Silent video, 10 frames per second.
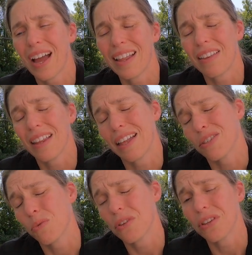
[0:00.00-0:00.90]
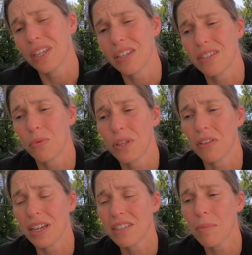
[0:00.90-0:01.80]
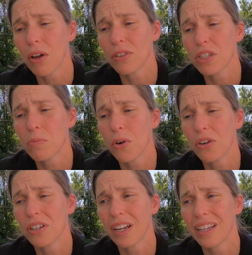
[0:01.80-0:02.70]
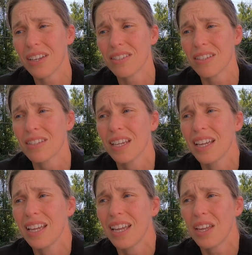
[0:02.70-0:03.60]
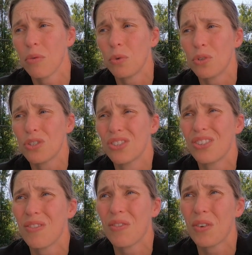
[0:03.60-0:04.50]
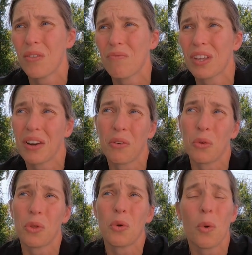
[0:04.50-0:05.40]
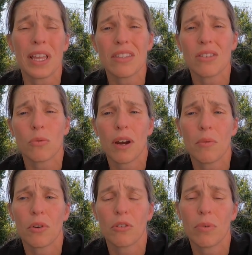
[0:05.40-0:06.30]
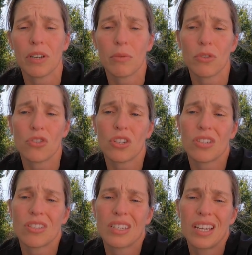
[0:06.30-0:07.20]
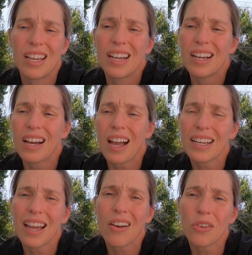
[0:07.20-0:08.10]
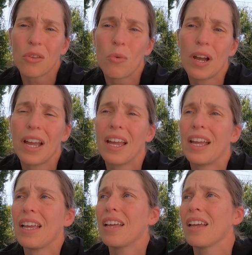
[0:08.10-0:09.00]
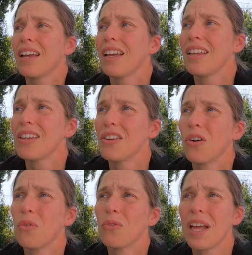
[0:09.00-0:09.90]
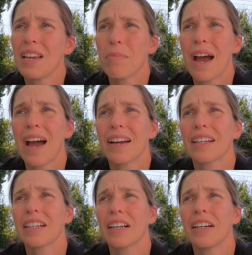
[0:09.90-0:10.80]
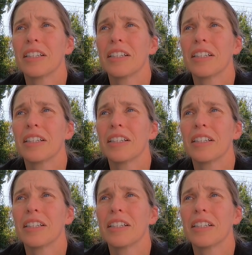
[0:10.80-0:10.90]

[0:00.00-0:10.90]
that's one of the things that we liked about this park, I guess, is it was, I don't know if quaint's the right word, but it was just kind of out of the way, you know, laid back.